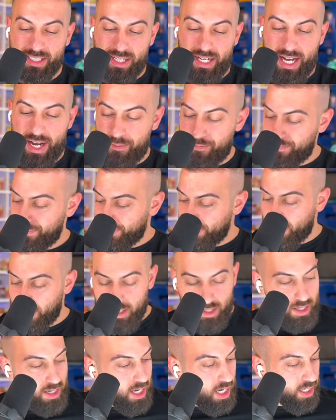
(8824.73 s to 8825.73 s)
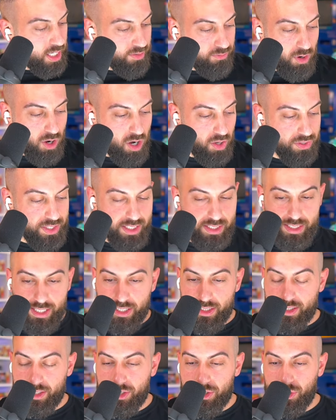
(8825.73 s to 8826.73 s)
So yeah, I'll give all these
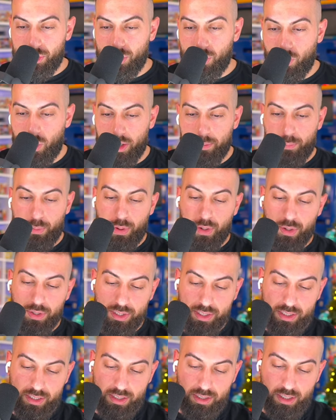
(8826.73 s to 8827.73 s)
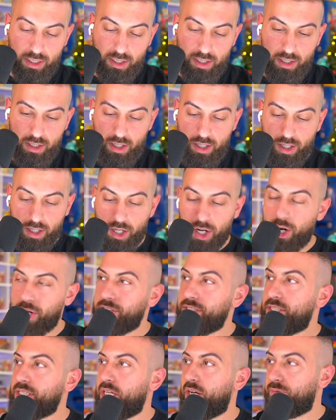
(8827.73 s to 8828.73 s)
hits to one person
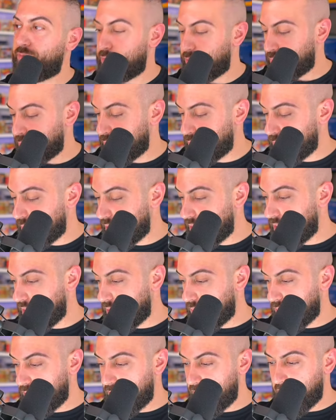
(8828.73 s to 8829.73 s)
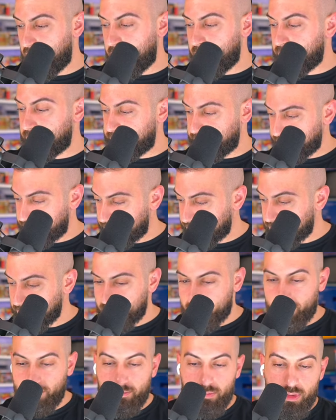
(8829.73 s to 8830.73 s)
courtesy of True Hero.
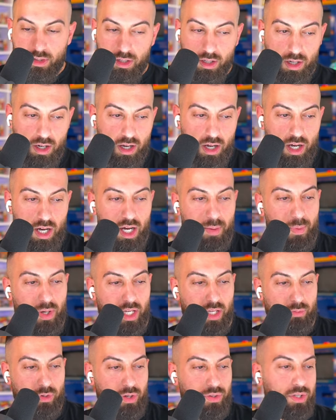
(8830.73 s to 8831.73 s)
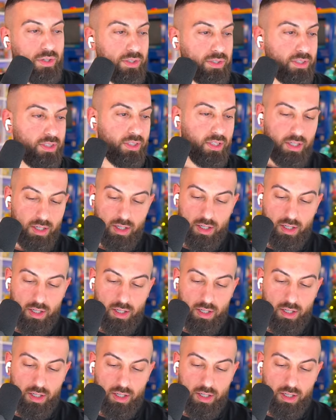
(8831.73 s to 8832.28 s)
Um, I'll give all those